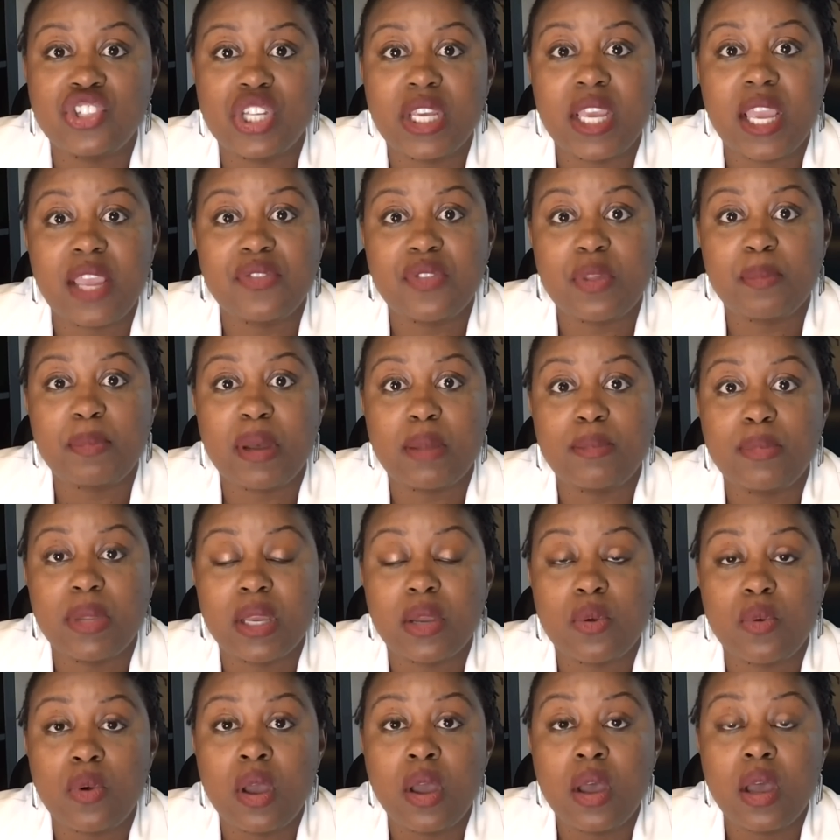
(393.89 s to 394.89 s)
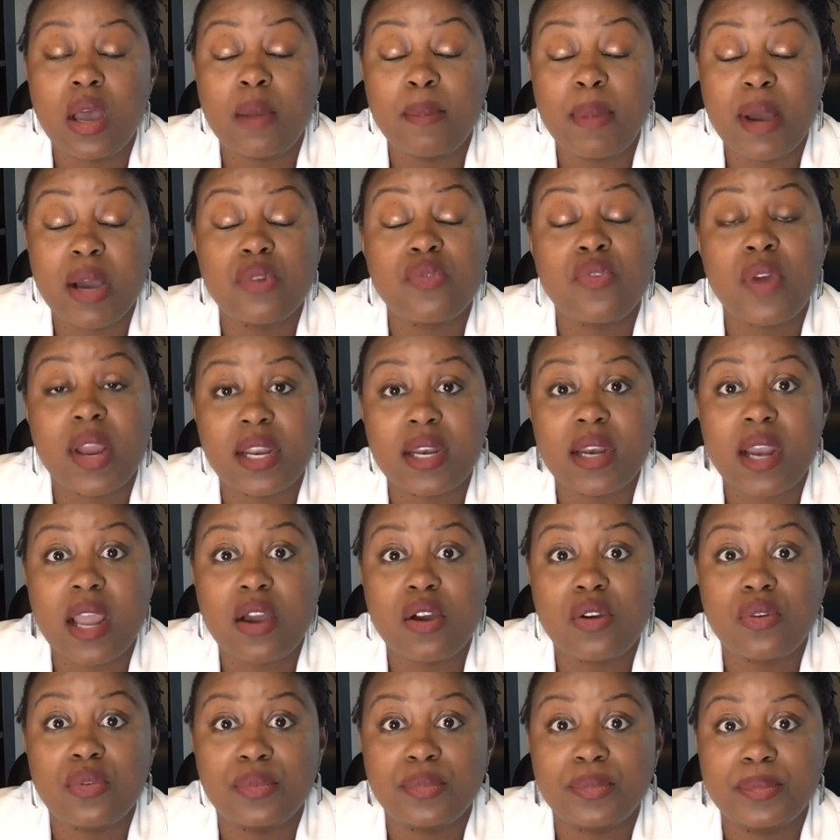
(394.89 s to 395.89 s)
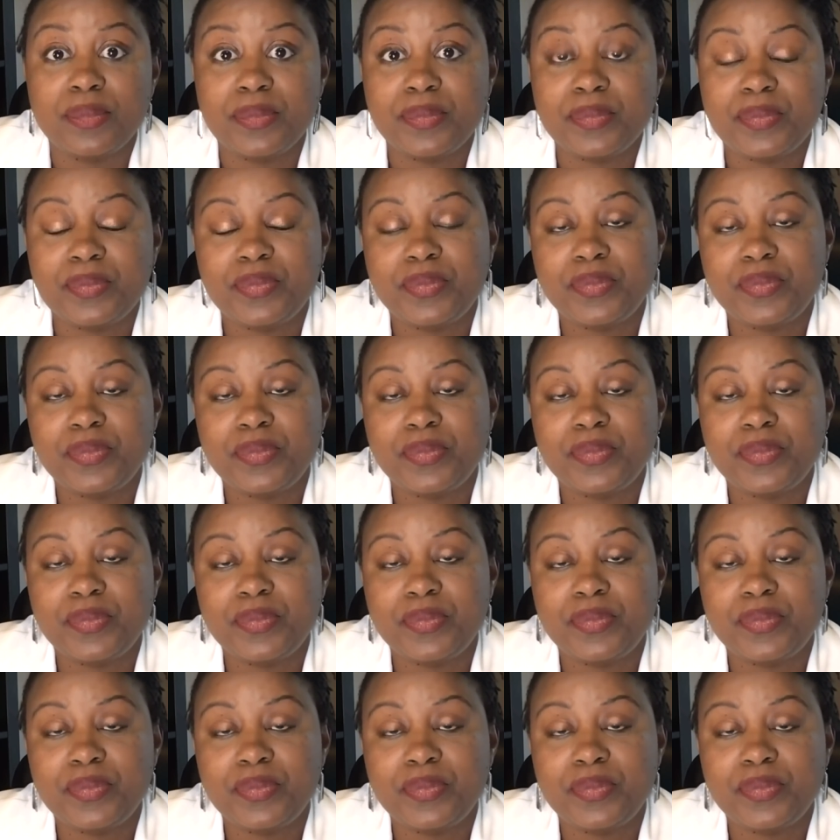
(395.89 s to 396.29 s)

educate the public about right now.